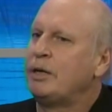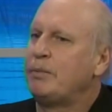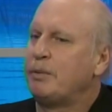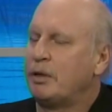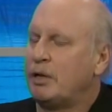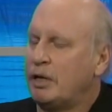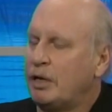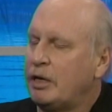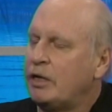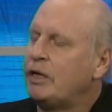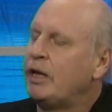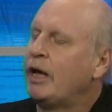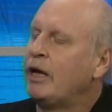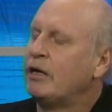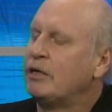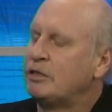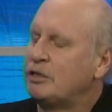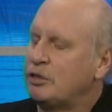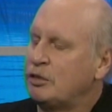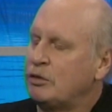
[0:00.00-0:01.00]
Typically a day
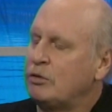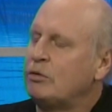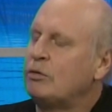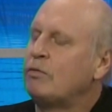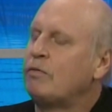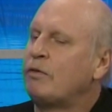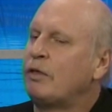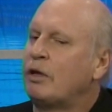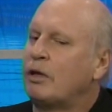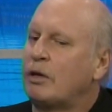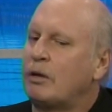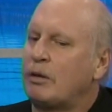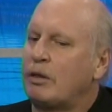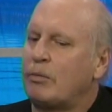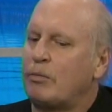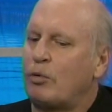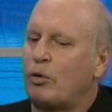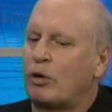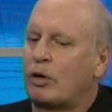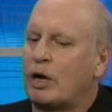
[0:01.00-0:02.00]
or two. The
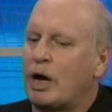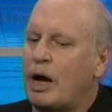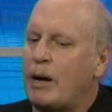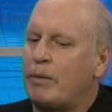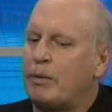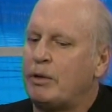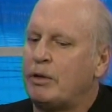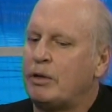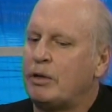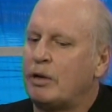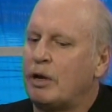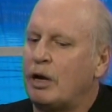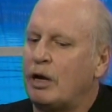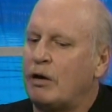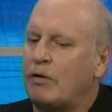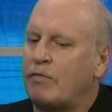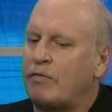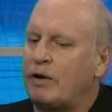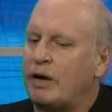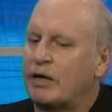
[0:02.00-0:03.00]
more common
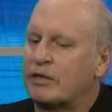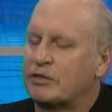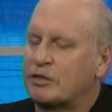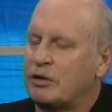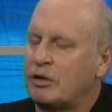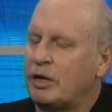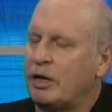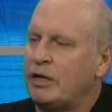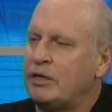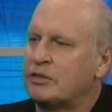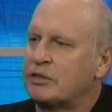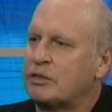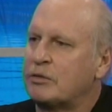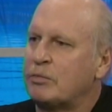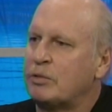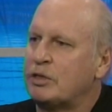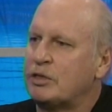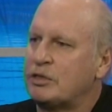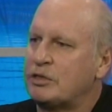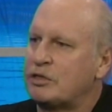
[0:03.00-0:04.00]
Fraxel laser,
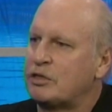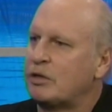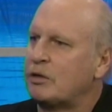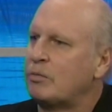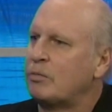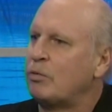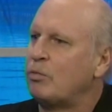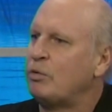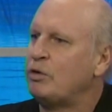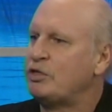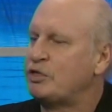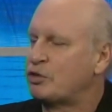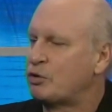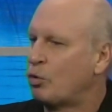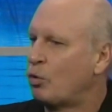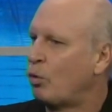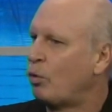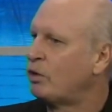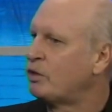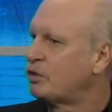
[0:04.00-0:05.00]
which is the
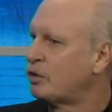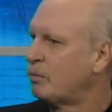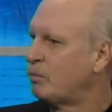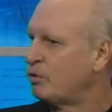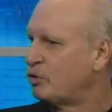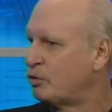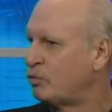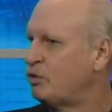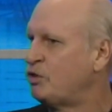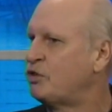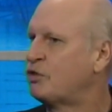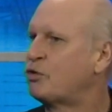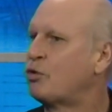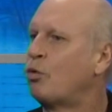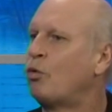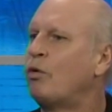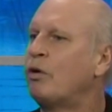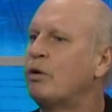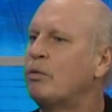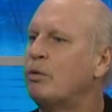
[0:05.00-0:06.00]
restore, it's almost
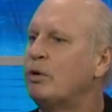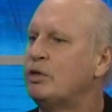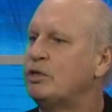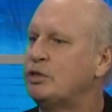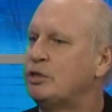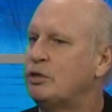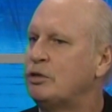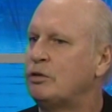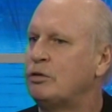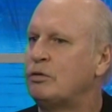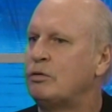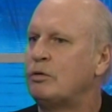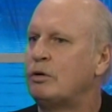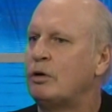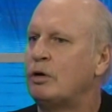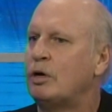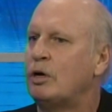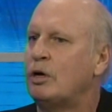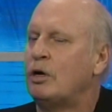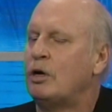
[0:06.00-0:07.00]
restoring what you
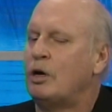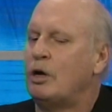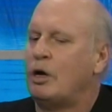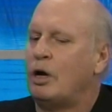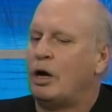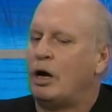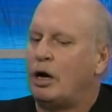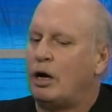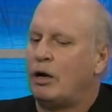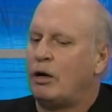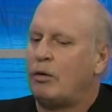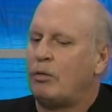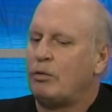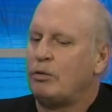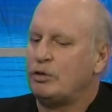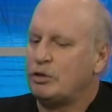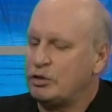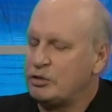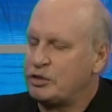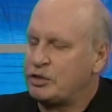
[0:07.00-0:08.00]

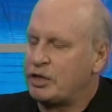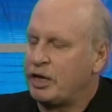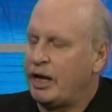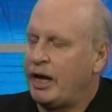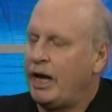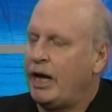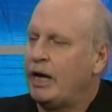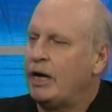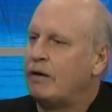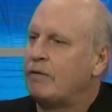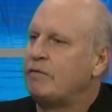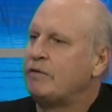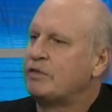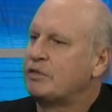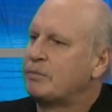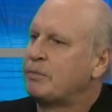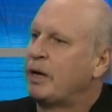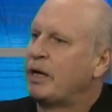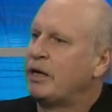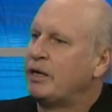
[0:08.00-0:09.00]
used to have, is
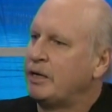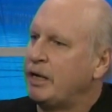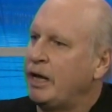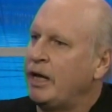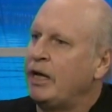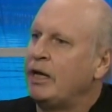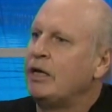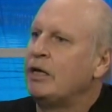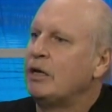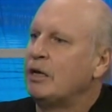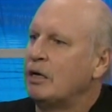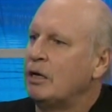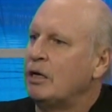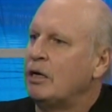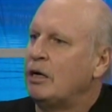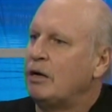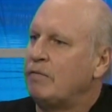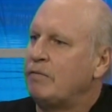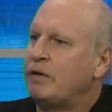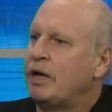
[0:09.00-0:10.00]
about a day
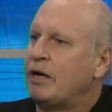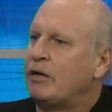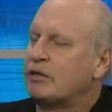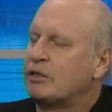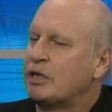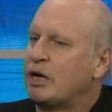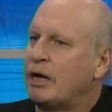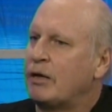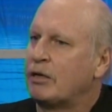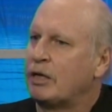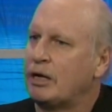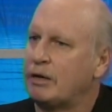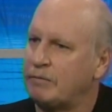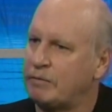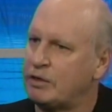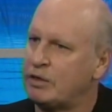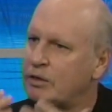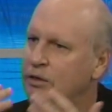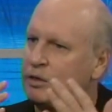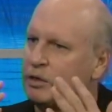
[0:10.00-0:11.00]
of downtime, kind of
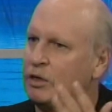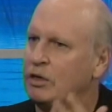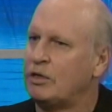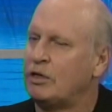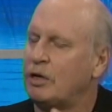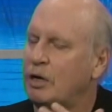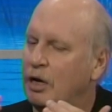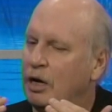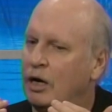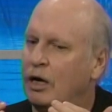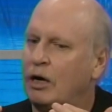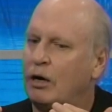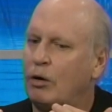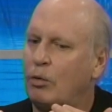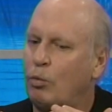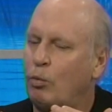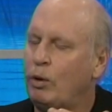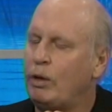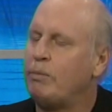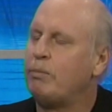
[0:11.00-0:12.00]
a
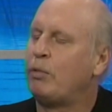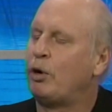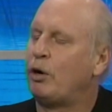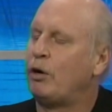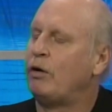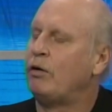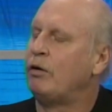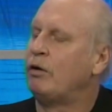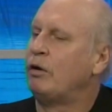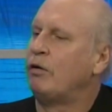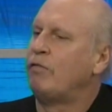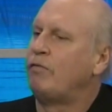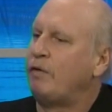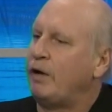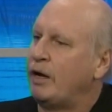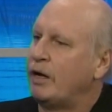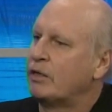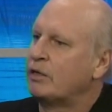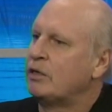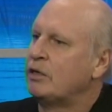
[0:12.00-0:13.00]
windburn effect.